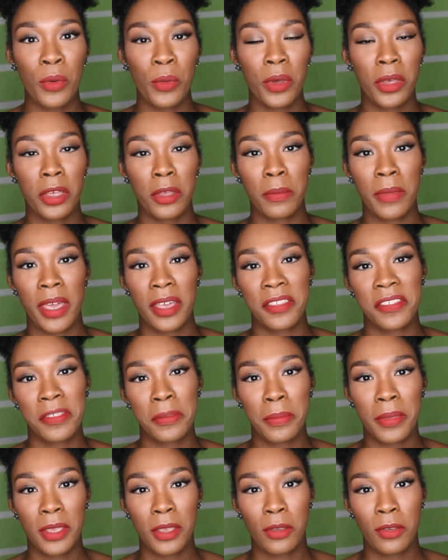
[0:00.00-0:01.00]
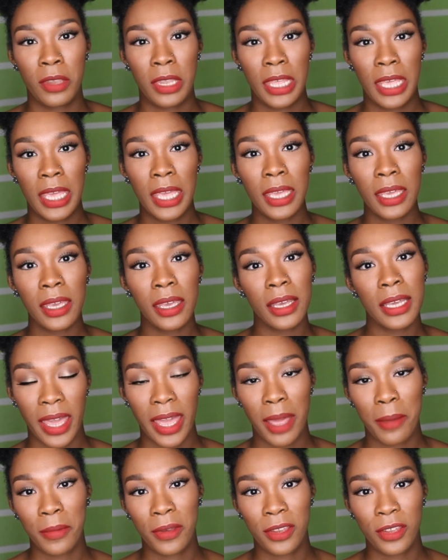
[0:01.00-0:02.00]
Welcome back to Be Unique.
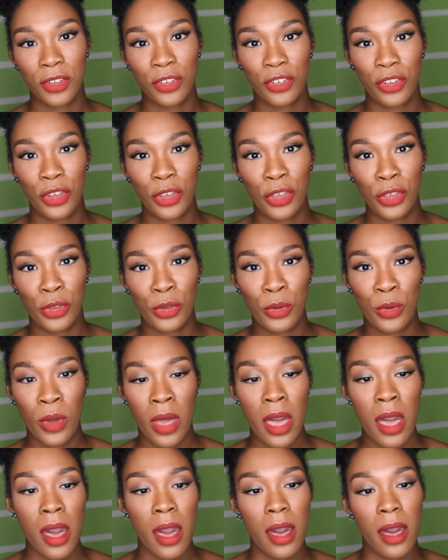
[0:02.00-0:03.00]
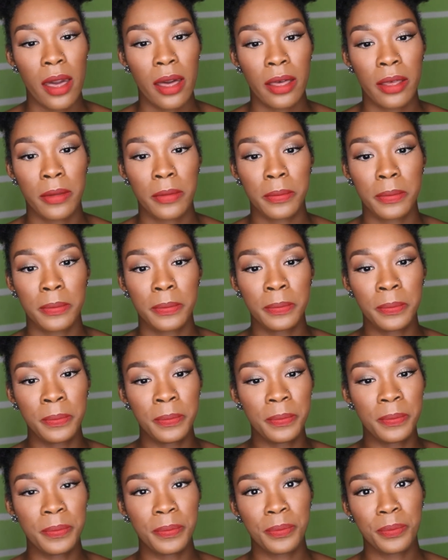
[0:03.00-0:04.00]
I'm gonna show you
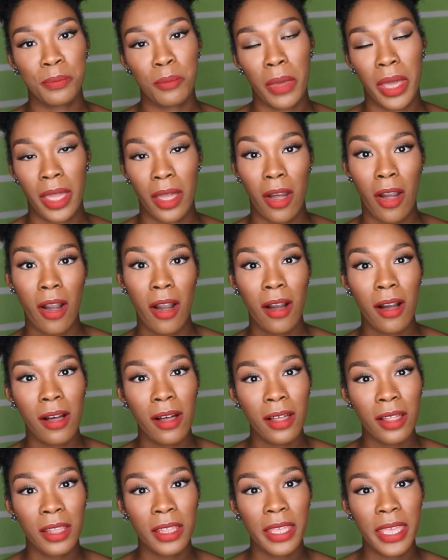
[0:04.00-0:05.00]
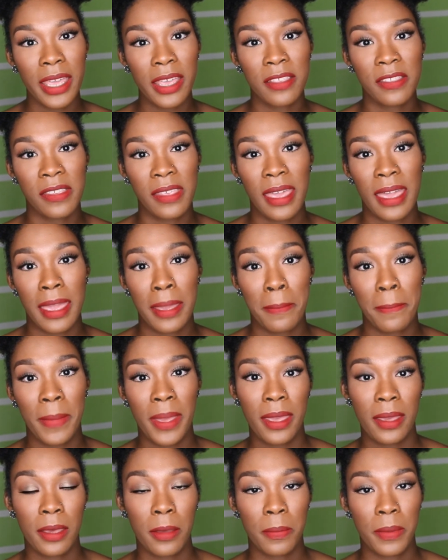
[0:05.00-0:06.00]
my haul. It's a
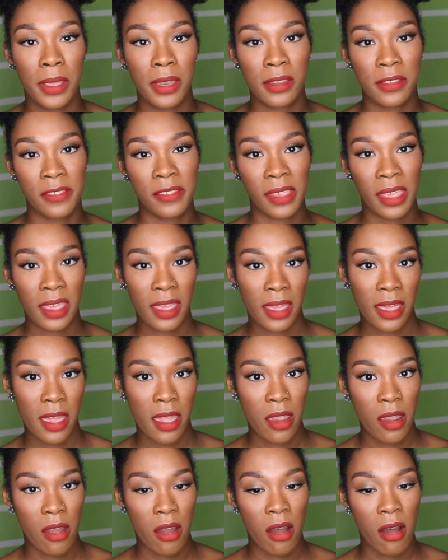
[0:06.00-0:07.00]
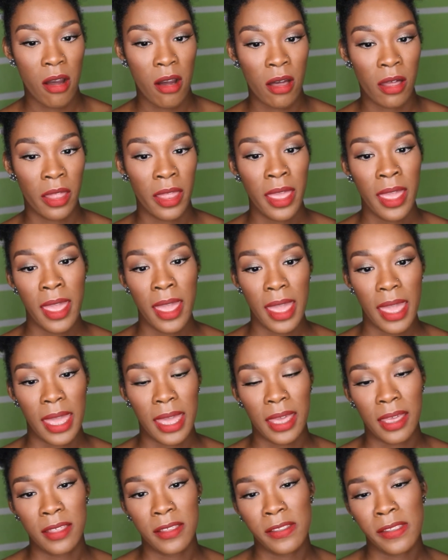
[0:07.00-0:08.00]
makeup and a skincare haul,
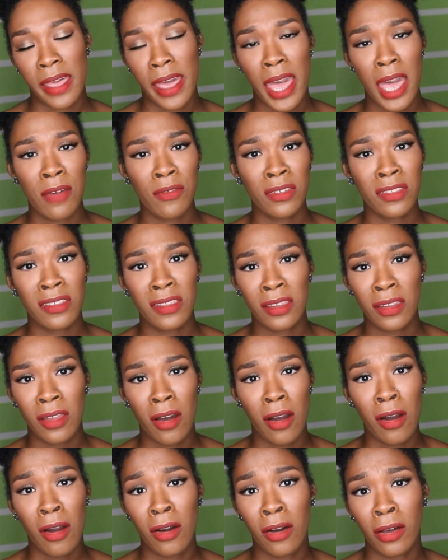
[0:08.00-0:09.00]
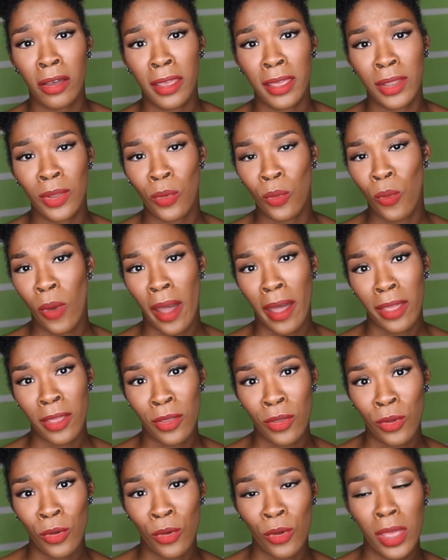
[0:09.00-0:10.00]
and I haven't done a haul in a
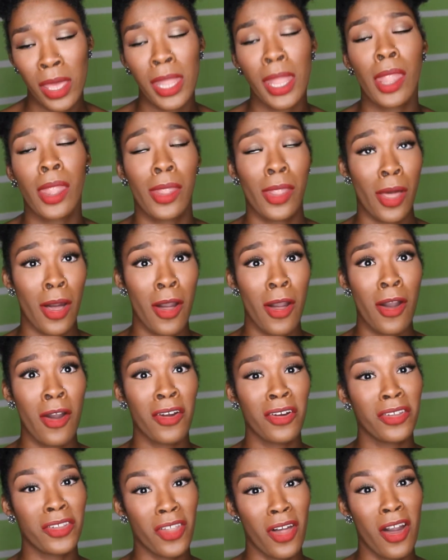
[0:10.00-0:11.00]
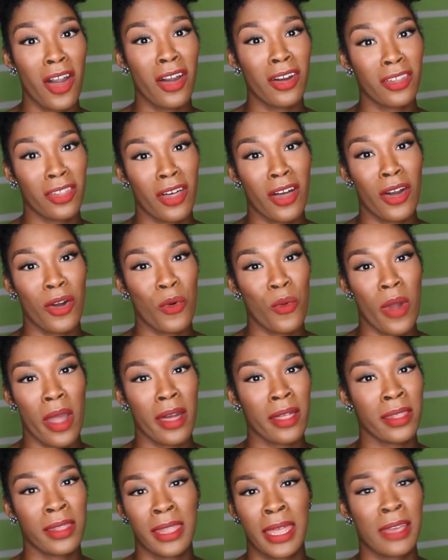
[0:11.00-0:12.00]
while, in a long
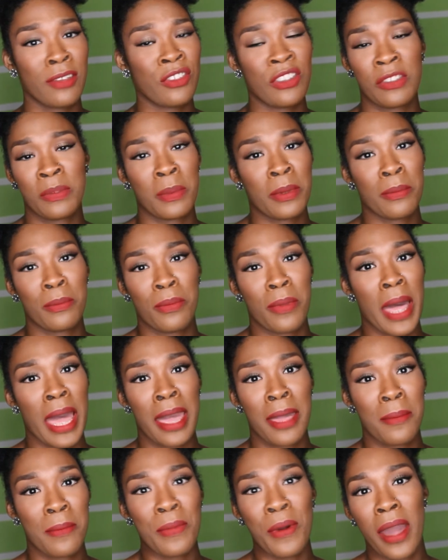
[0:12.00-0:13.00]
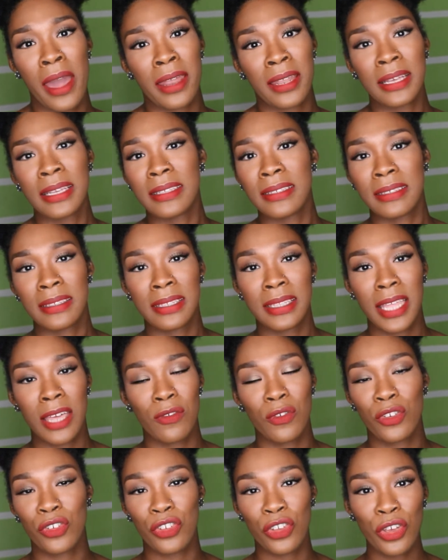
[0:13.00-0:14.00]
while, and I've just been buying products and
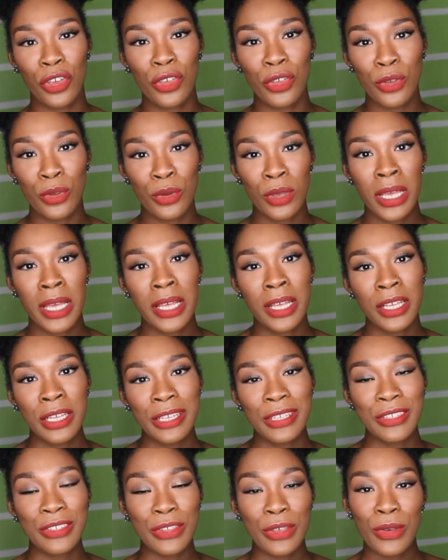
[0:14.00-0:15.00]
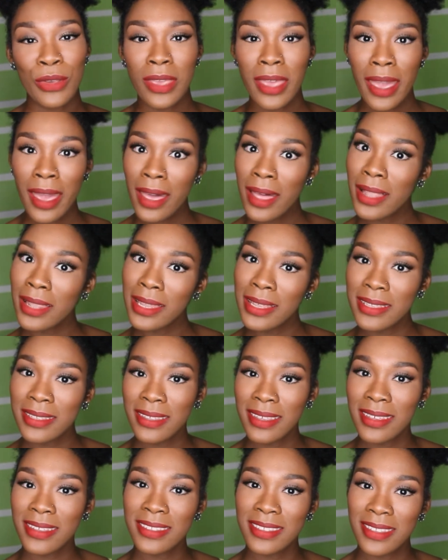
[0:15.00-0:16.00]
never show you. So yeah,
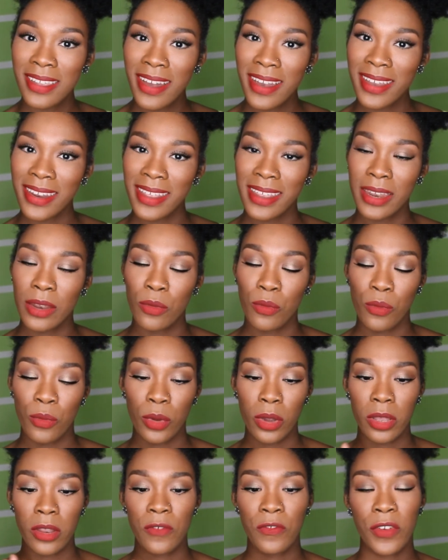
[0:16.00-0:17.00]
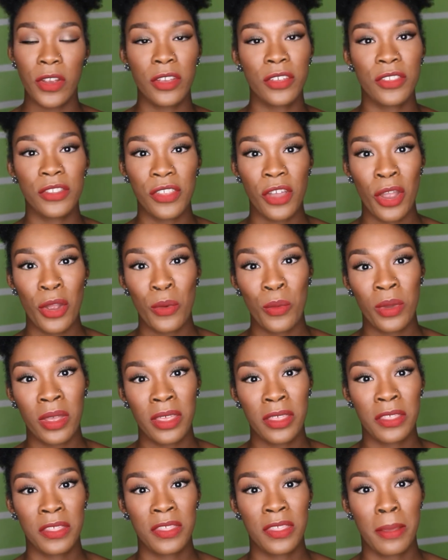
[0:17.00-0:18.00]
let's get started. We're gonna first start
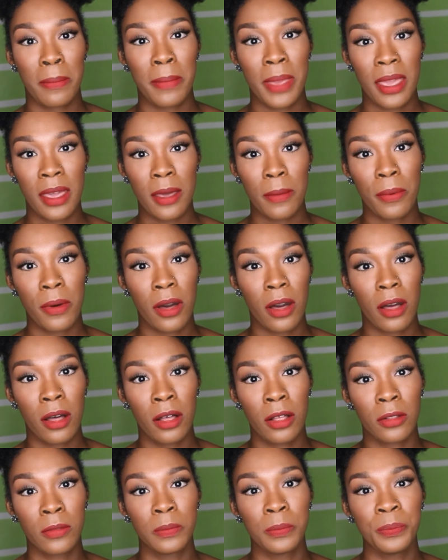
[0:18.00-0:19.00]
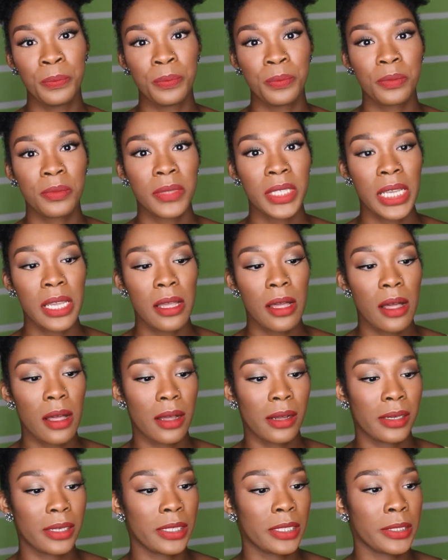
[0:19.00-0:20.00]
with the makeup haul,
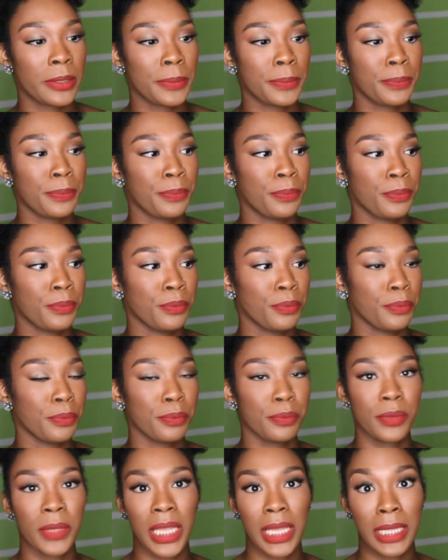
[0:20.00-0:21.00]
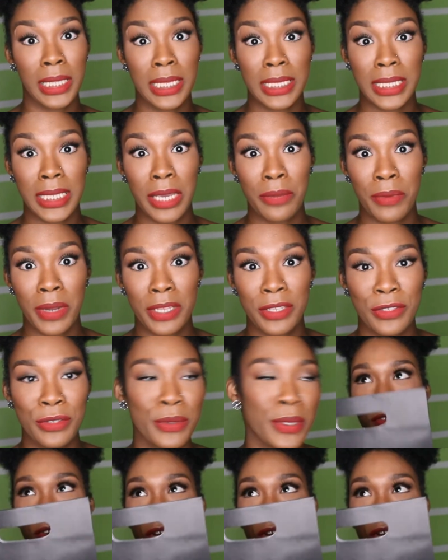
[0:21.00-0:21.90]
and let's get right to it.